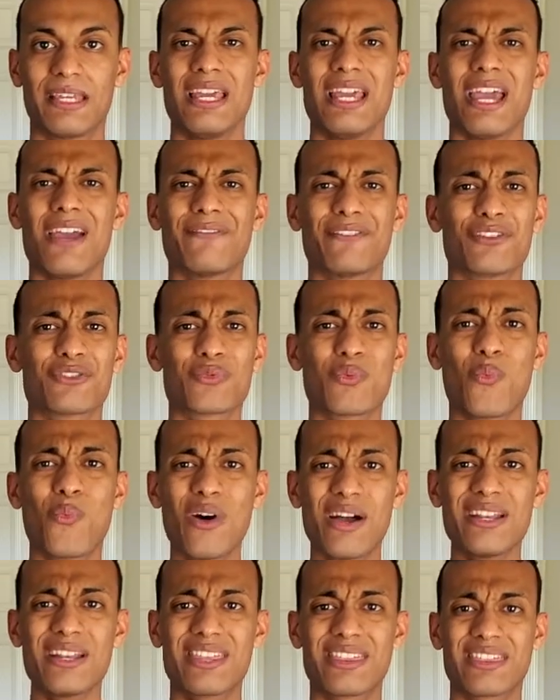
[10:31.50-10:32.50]
If there's
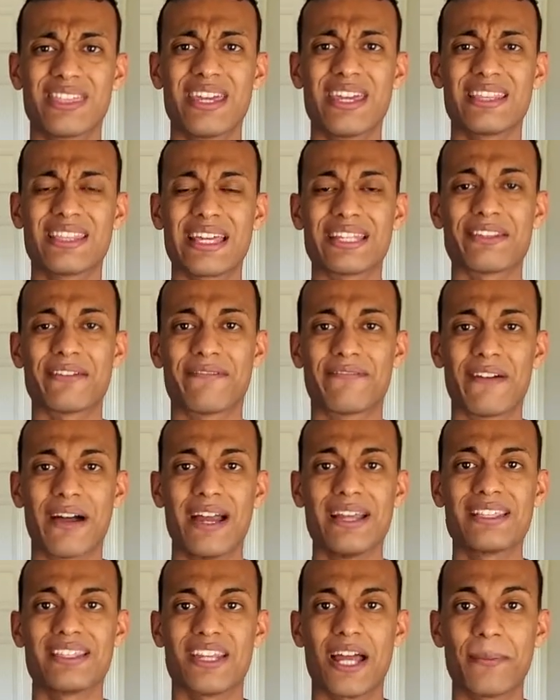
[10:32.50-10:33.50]
one thing that
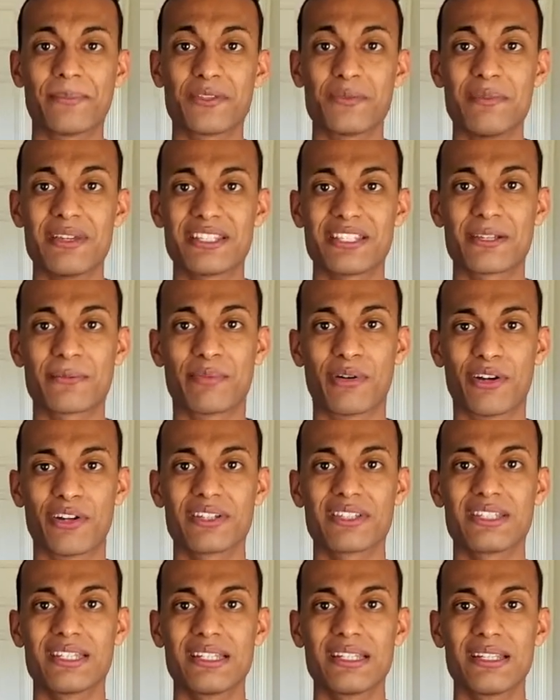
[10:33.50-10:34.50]
defines an optimistic
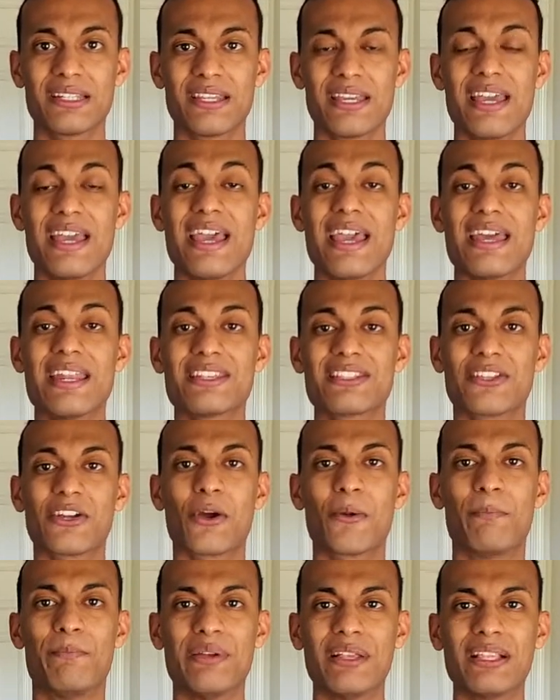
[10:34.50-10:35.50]
person, it is their
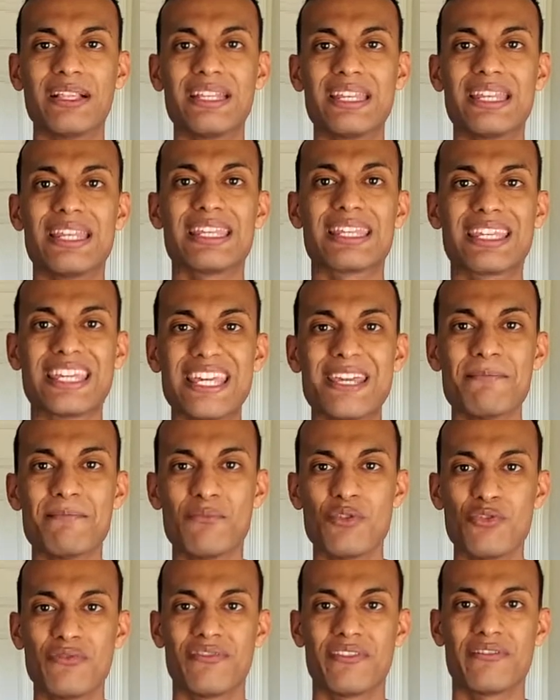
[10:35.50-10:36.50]
ability to keep
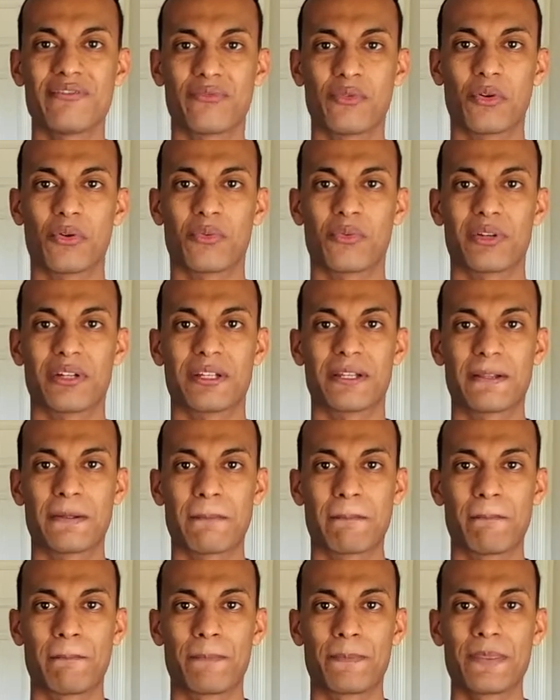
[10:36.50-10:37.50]
moving forward.
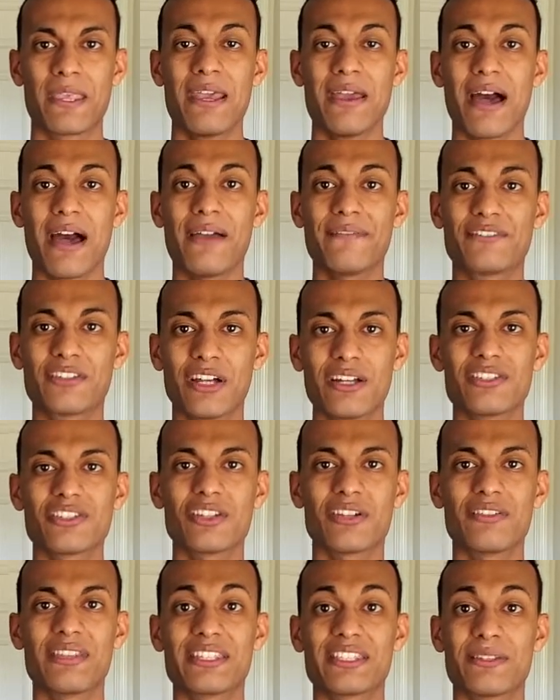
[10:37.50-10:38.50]
I've touched
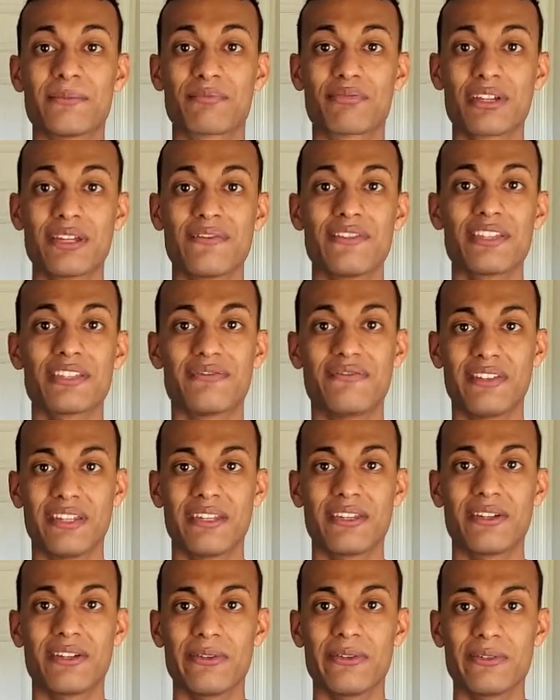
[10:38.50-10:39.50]
on this in previous
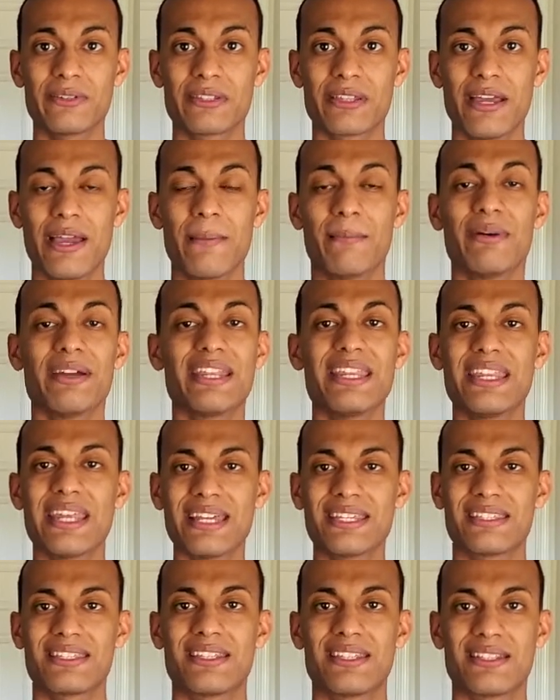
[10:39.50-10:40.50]
videos, but in
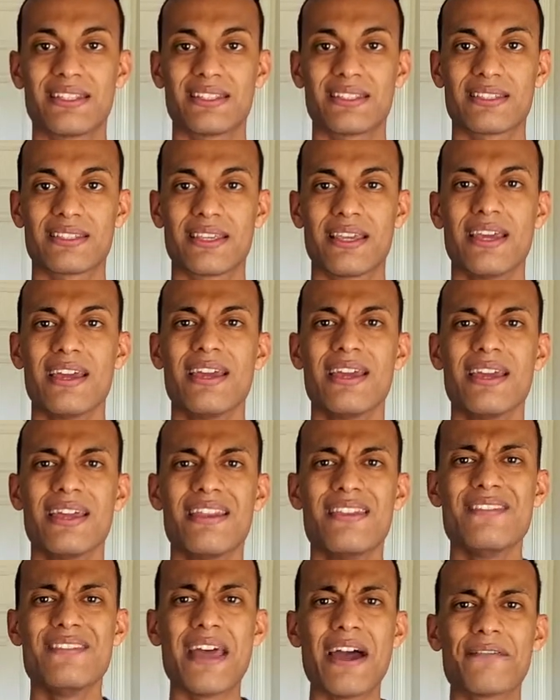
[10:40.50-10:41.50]
essence,
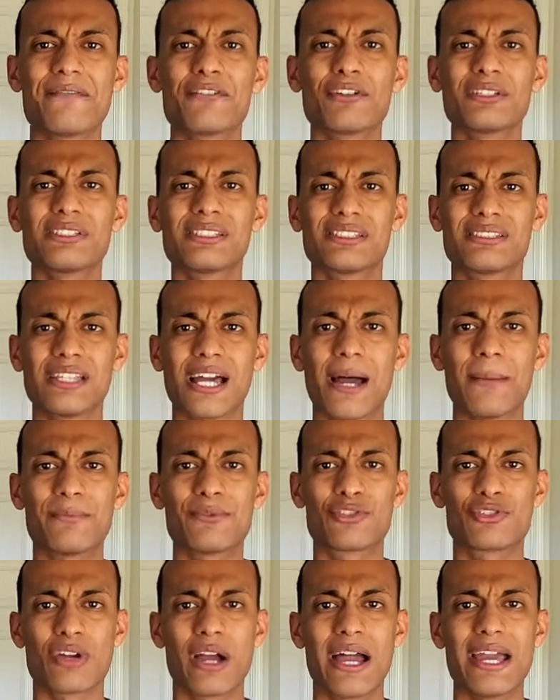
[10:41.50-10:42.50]
never stop
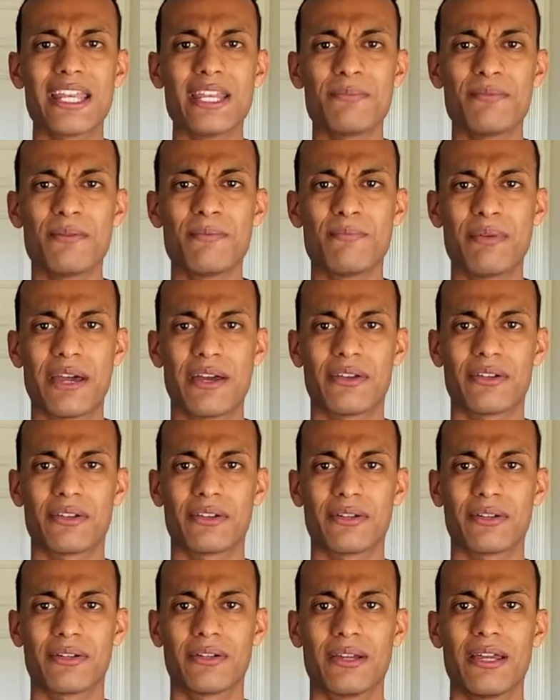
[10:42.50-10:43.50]
trying to be better.
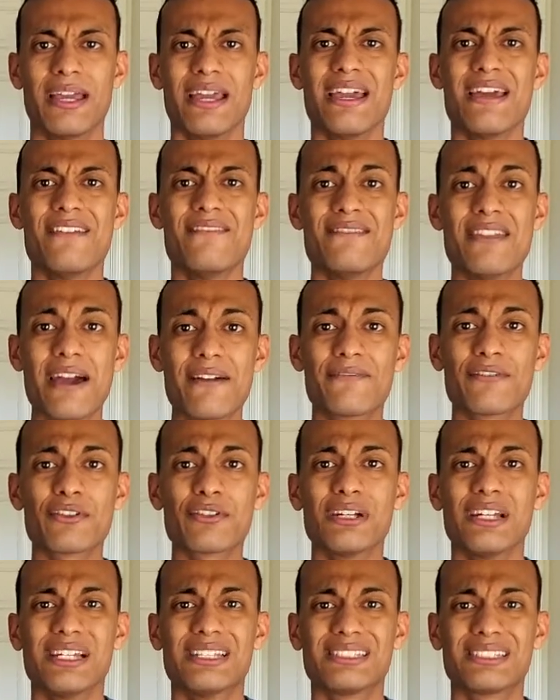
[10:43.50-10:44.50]
Never
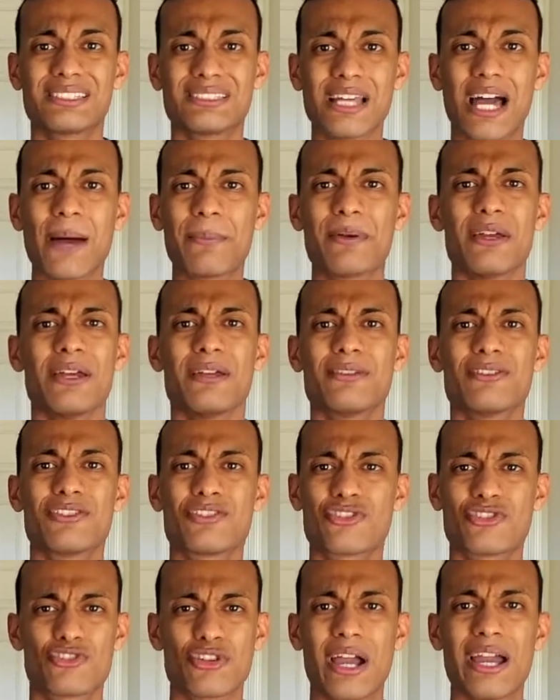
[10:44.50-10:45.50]
stop
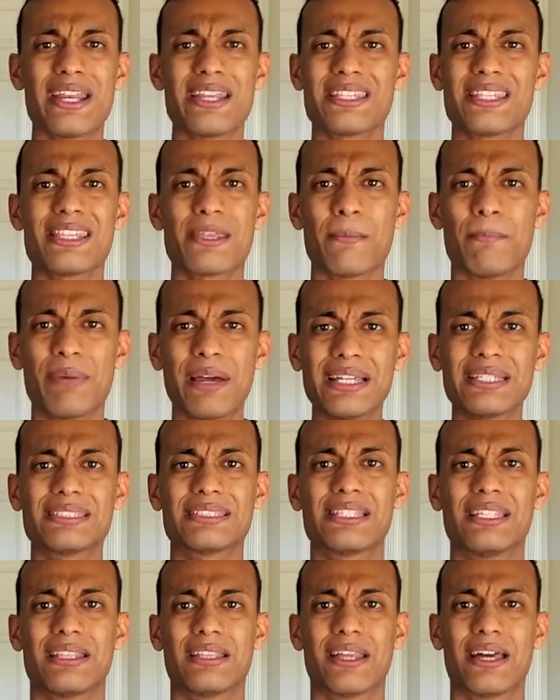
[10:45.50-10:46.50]
trying to see the best
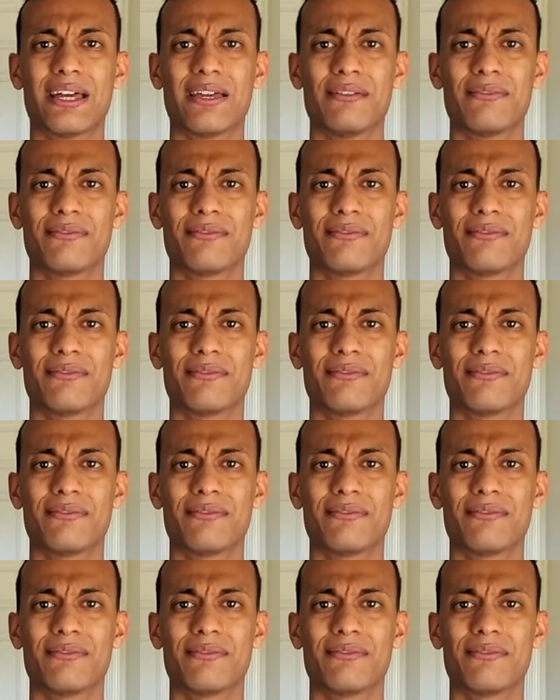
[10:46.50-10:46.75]
in life.